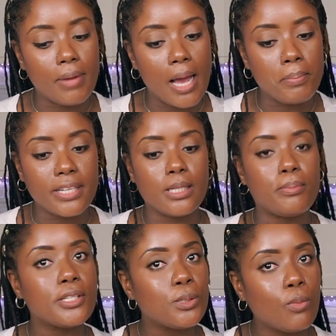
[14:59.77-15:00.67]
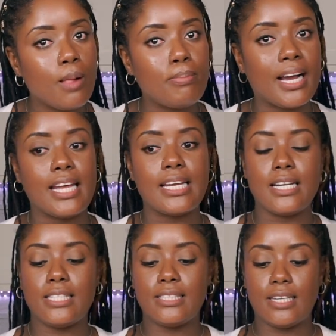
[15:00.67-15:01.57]
I picked up a small pack and I
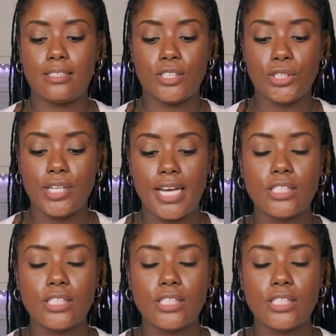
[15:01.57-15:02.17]
decided to try